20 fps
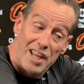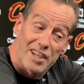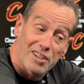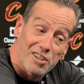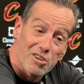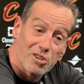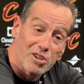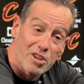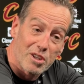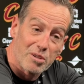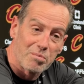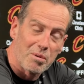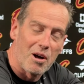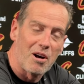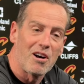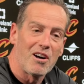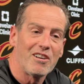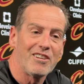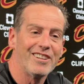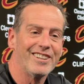go to the
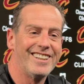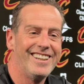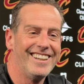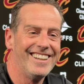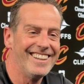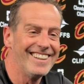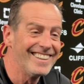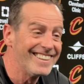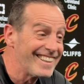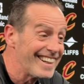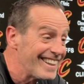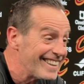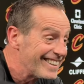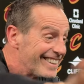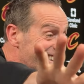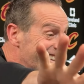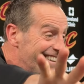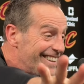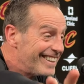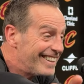ball. And
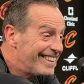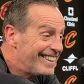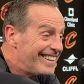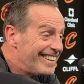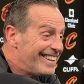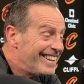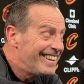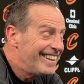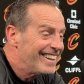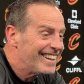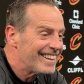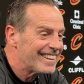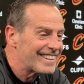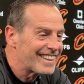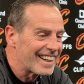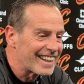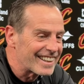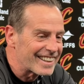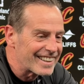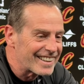then it's
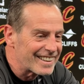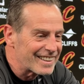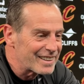like,